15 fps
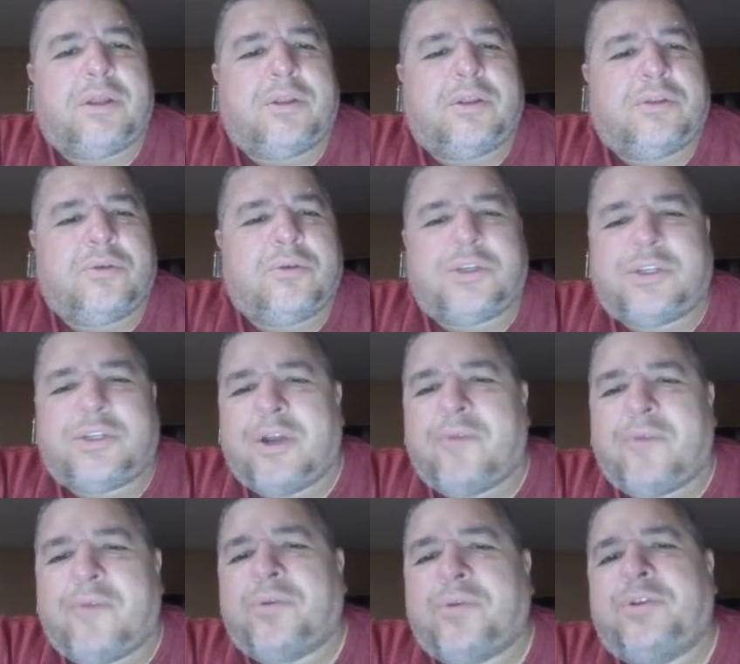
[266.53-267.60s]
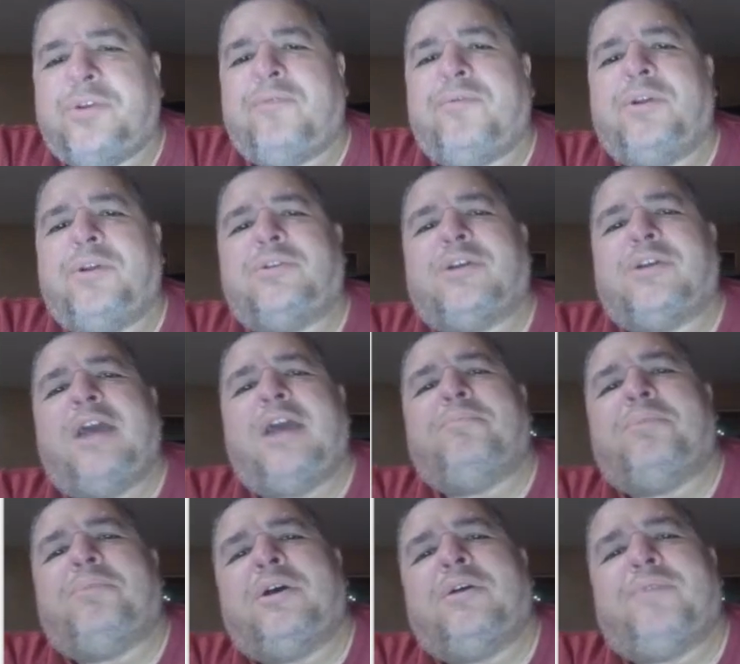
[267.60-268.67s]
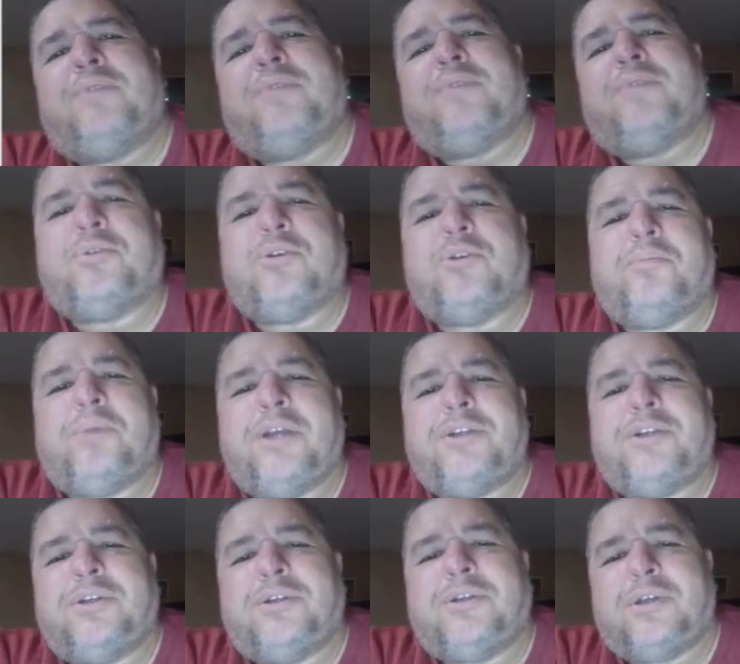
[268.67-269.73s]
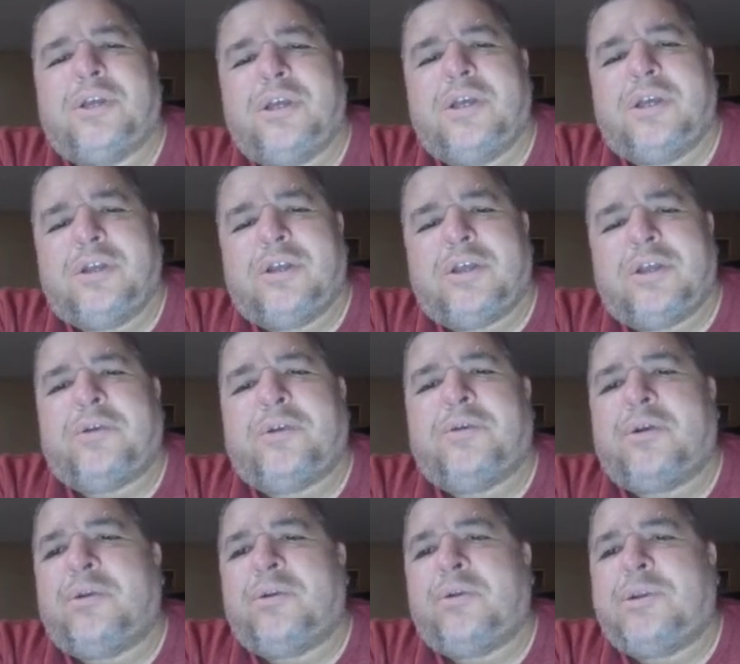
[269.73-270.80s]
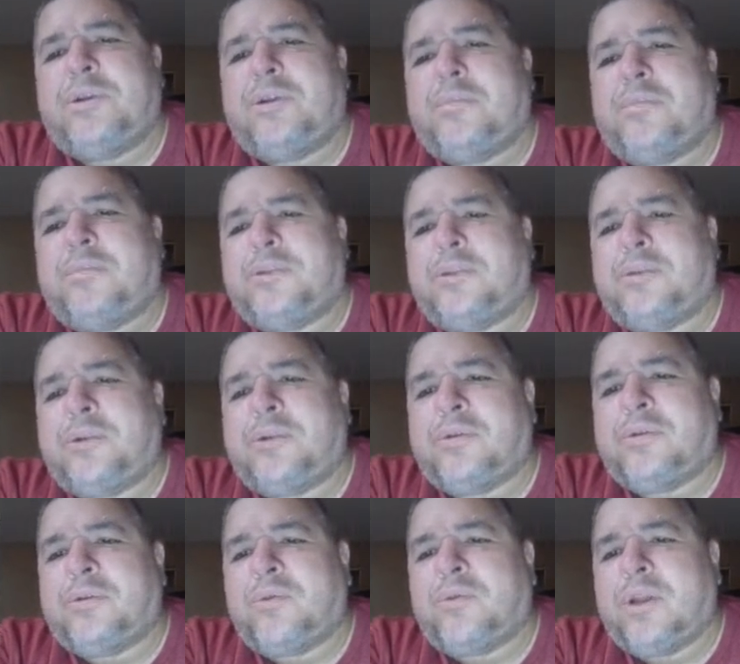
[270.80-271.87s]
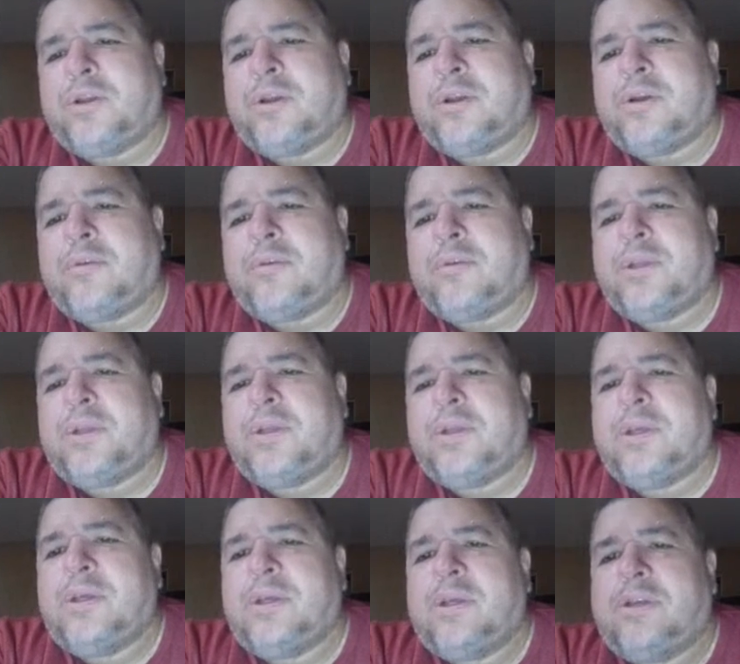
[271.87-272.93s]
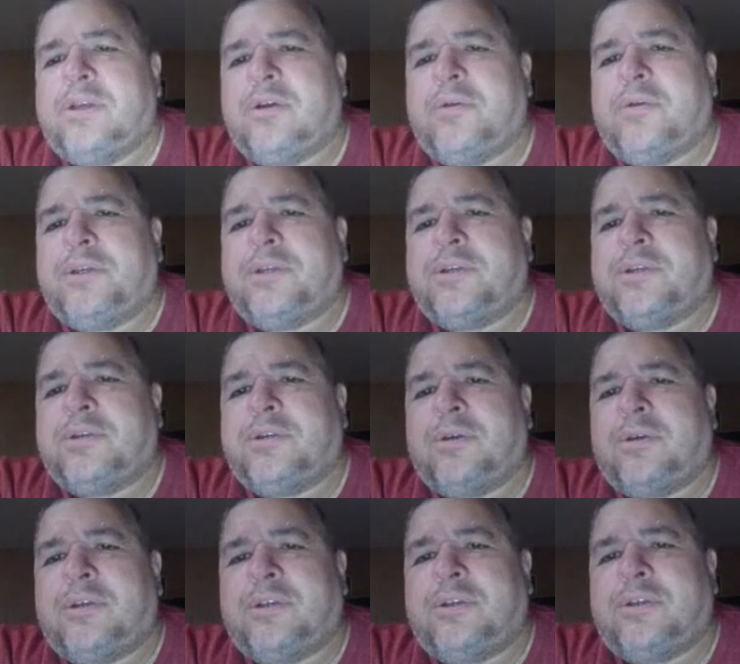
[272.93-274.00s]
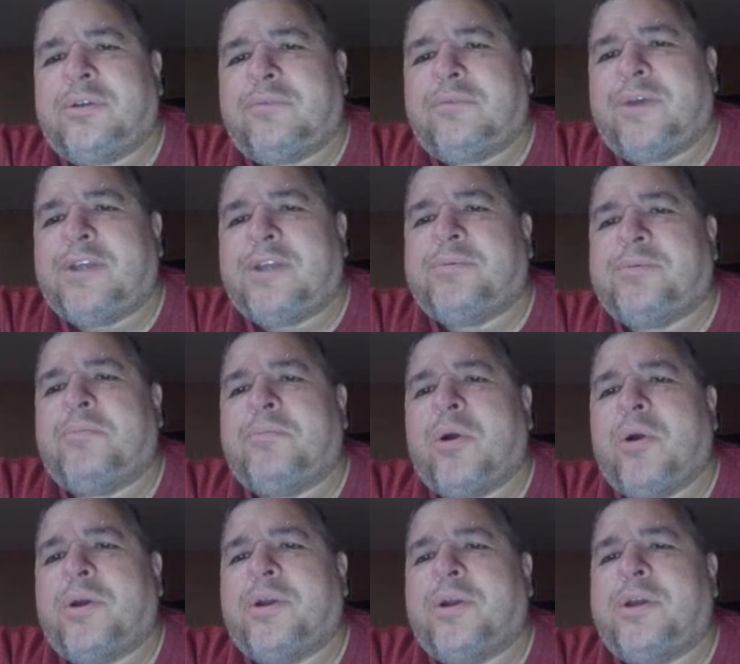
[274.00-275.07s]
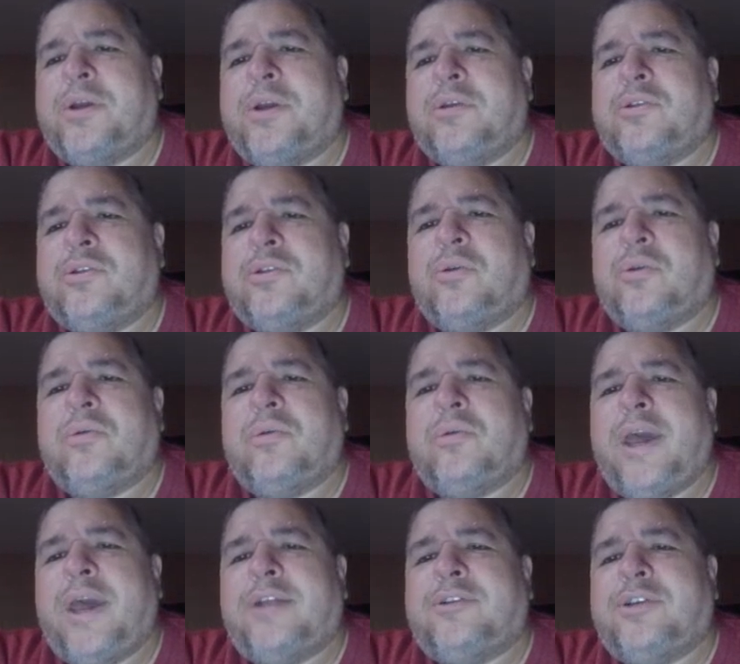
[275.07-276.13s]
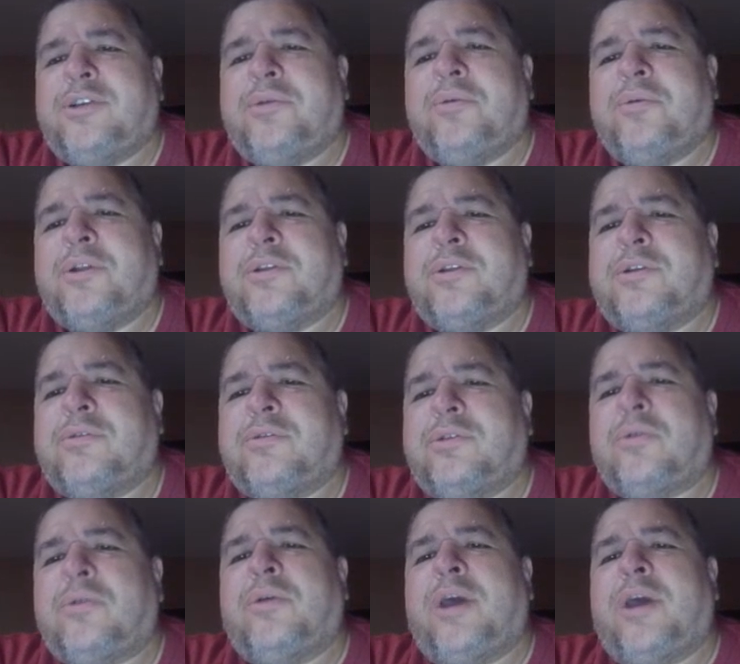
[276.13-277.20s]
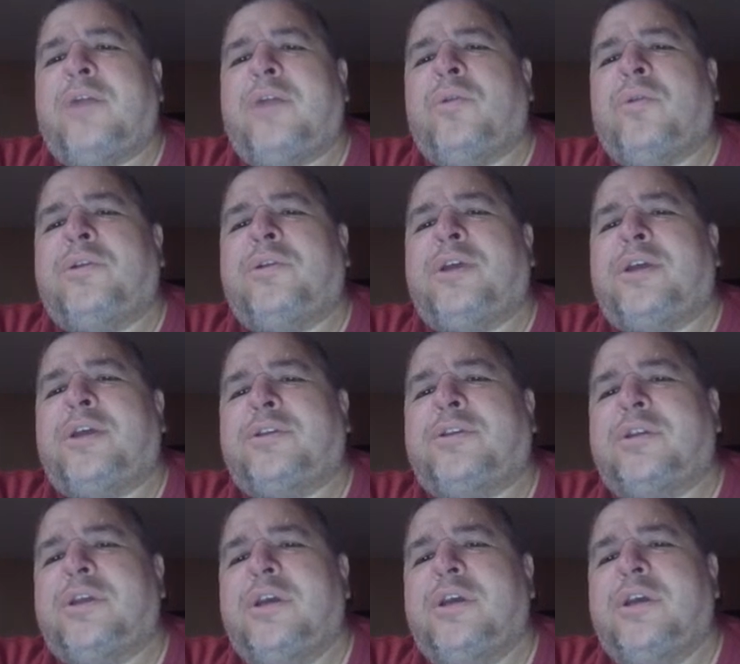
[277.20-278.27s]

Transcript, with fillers: there's several different type of capture pages that are included. I'm going to show you those right now. So this is all, see, there's Facebook marketing, solo ad secrets, solo ad Rolodex.